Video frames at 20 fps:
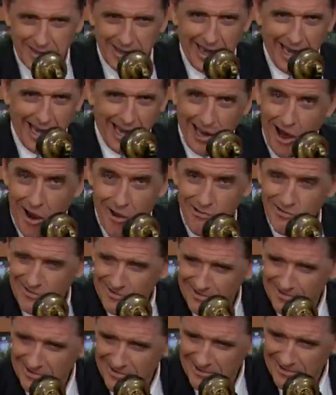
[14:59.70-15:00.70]
Hello?
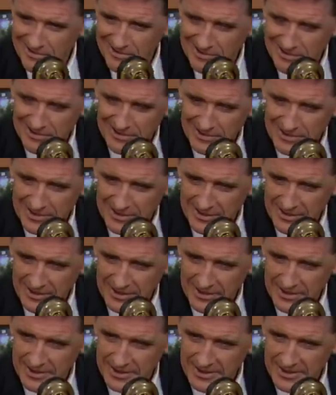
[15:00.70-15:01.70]
Hi, this is
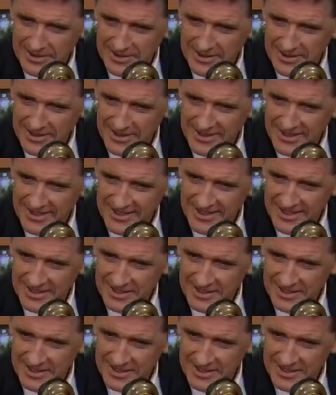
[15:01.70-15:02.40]
Sally Force.